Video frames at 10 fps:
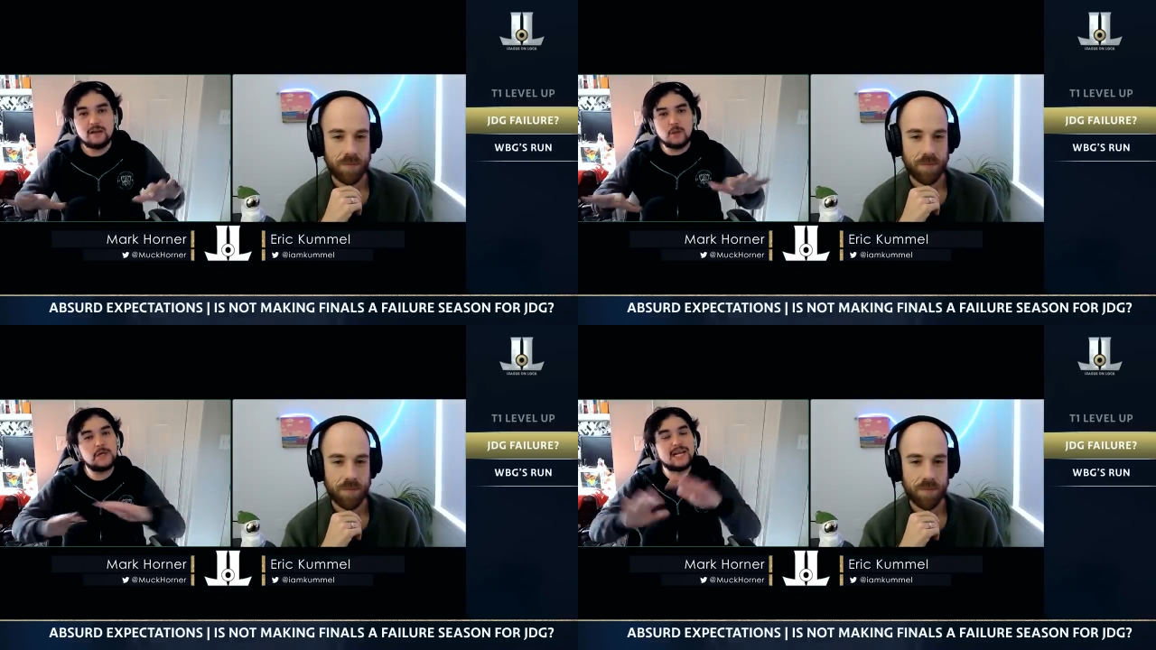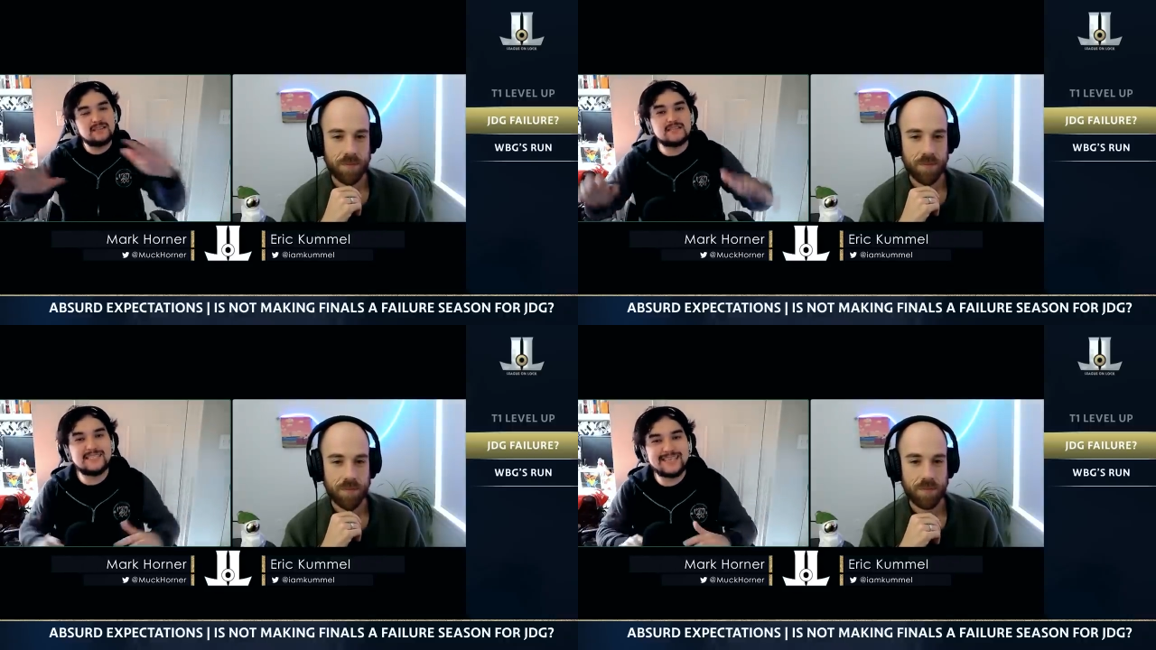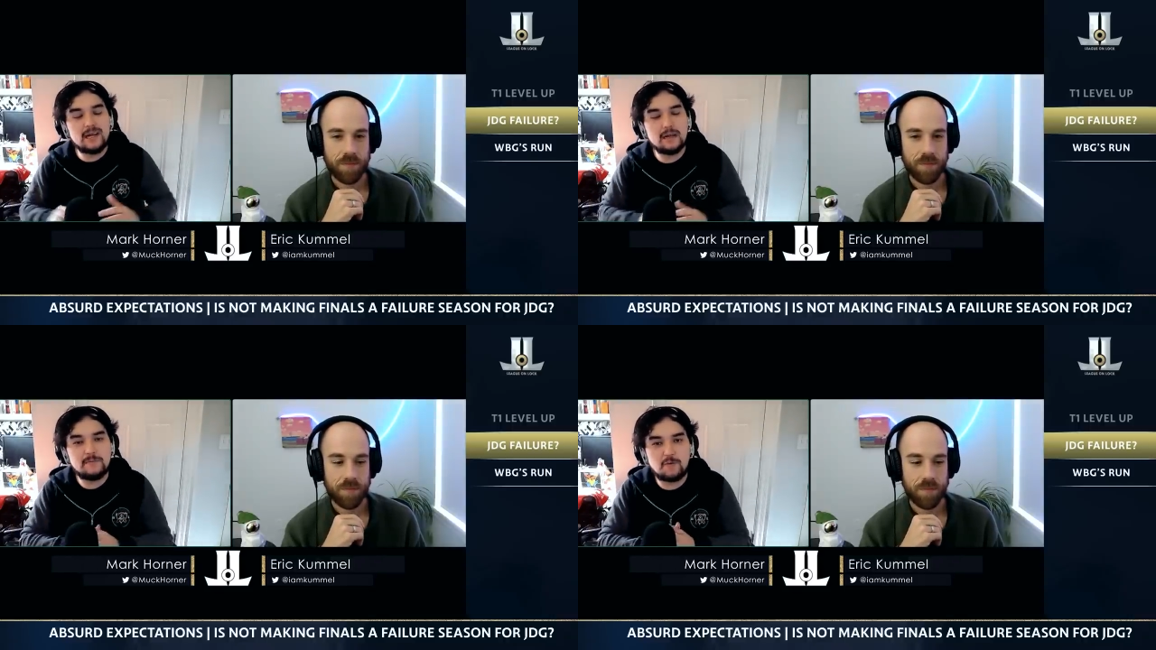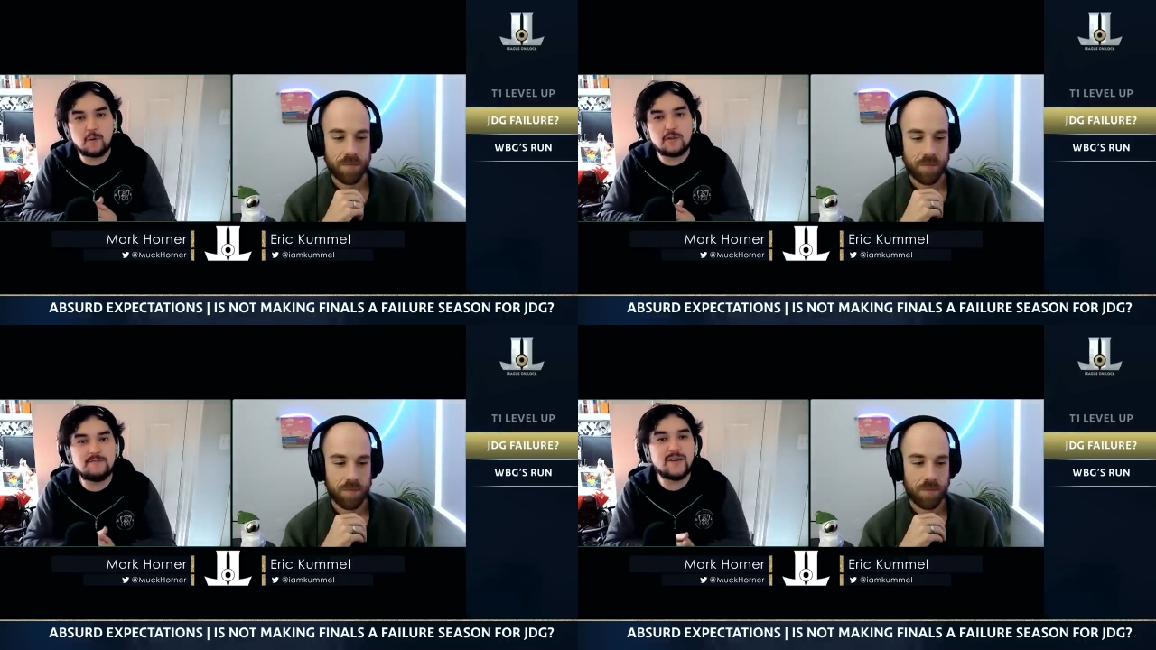Speaker 1: looking at the setup
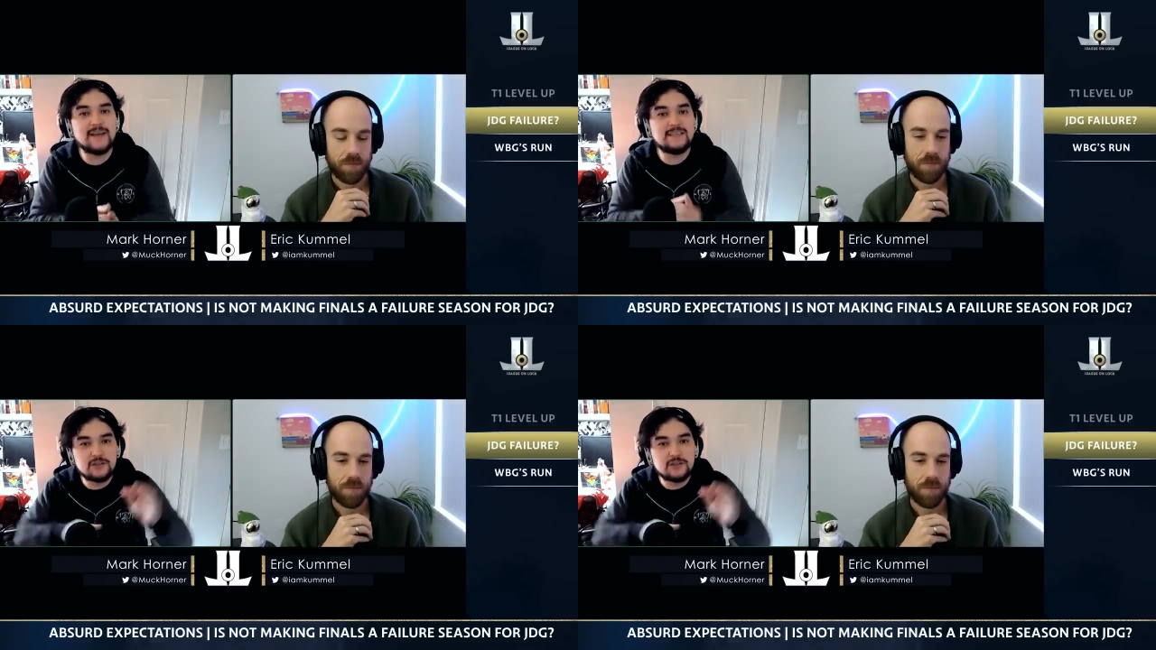for the fights,